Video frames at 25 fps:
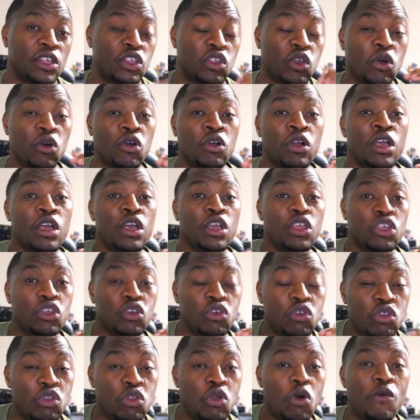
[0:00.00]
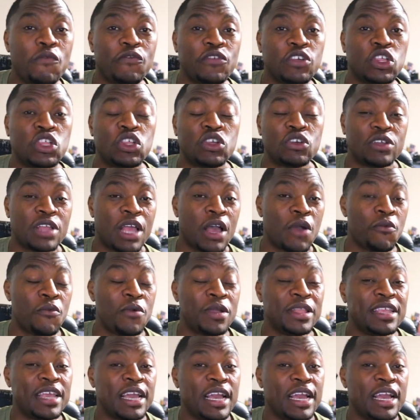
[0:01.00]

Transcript: So you know for sure that when